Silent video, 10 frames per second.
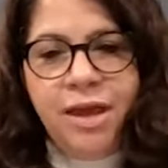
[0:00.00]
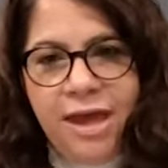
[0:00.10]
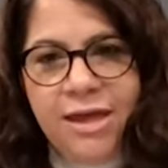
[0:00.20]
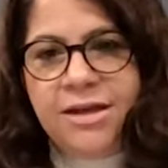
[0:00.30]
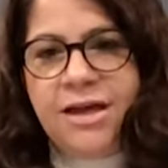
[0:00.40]

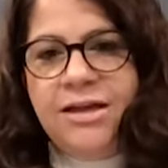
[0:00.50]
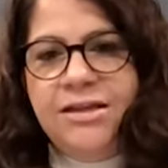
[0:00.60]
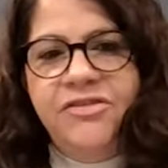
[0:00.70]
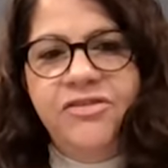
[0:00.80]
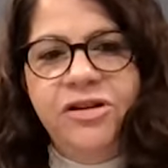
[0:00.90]
and
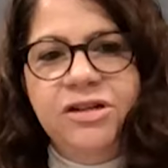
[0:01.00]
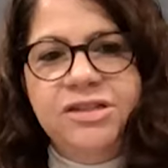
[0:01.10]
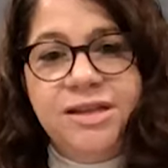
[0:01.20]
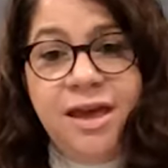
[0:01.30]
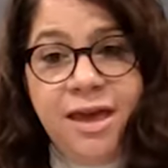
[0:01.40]
the
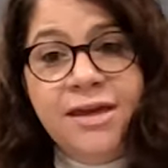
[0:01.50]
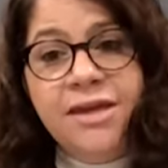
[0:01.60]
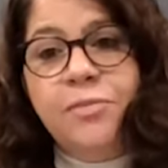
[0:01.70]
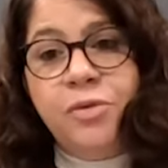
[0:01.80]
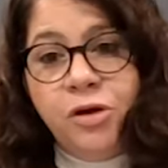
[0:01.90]
first
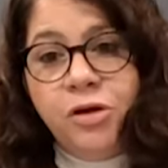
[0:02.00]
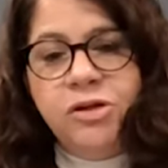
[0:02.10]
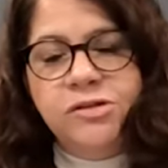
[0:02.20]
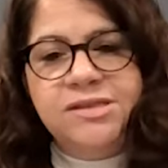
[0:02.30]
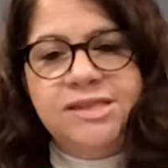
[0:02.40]
egg
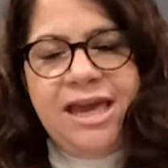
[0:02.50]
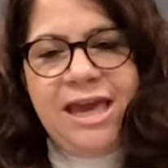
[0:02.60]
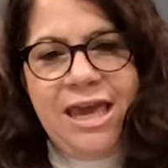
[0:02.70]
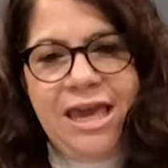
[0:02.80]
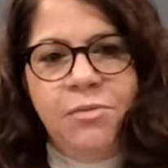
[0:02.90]
products
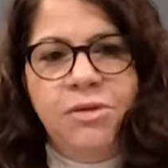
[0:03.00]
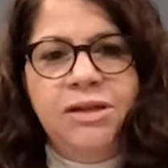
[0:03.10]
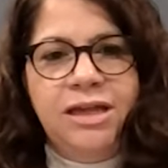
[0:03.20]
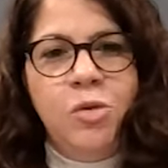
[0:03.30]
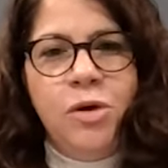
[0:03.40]
came
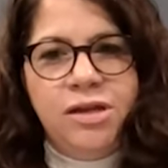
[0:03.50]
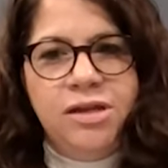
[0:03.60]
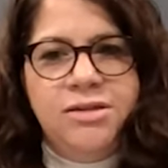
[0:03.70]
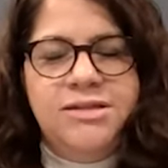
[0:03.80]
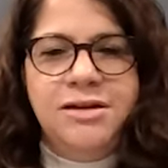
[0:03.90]
like when
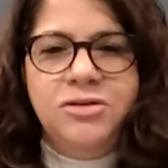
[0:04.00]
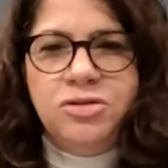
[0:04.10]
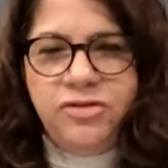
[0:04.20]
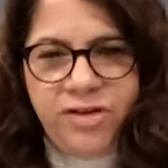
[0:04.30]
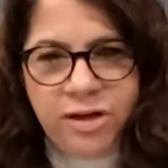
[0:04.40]
they started
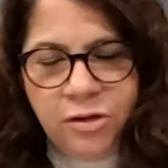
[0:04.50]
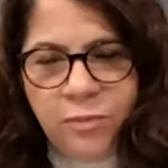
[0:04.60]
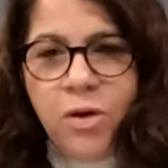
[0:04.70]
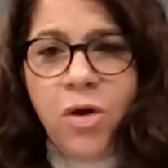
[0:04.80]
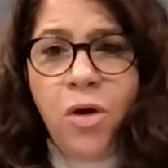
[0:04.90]
to develop
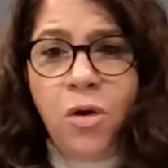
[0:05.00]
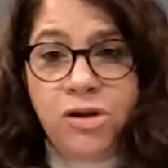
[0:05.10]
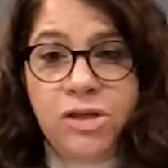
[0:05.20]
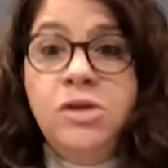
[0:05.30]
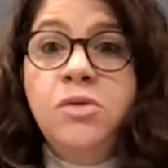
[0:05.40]
or
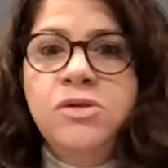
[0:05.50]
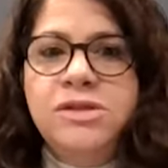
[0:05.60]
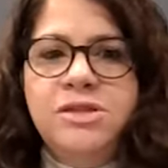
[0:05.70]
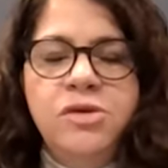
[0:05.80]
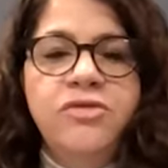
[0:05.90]
use the
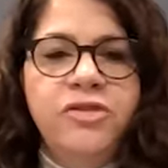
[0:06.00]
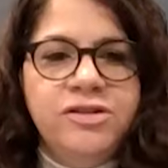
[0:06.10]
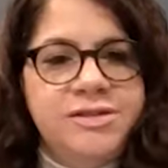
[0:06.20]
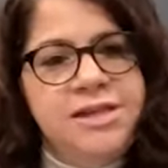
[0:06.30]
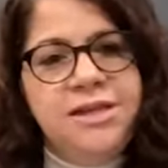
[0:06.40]

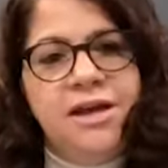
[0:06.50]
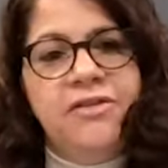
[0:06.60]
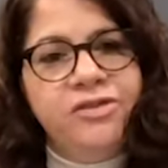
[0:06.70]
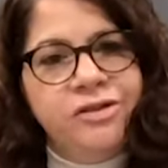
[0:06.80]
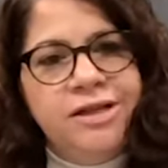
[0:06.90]
2,4-D
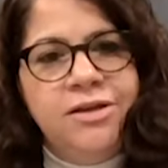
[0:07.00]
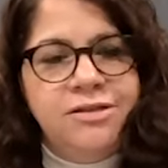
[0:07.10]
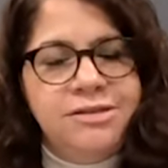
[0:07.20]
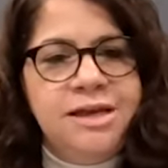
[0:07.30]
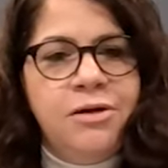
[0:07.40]
after the
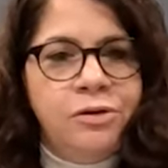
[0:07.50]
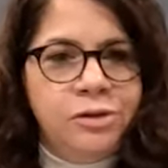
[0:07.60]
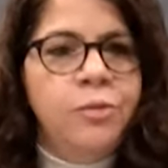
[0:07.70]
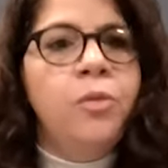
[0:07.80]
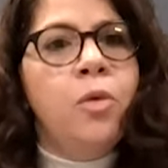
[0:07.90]

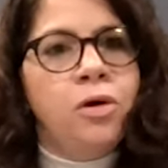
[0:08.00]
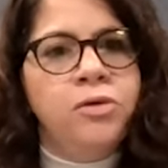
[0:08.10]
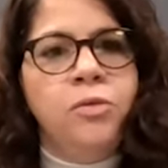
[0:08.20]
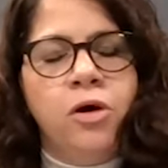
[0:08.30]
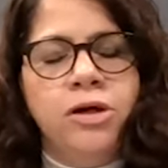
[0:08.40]
Second World
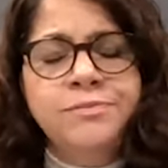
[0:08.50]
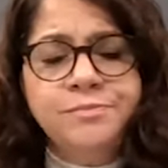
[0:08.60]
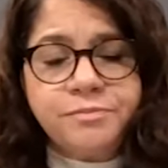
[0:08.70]
War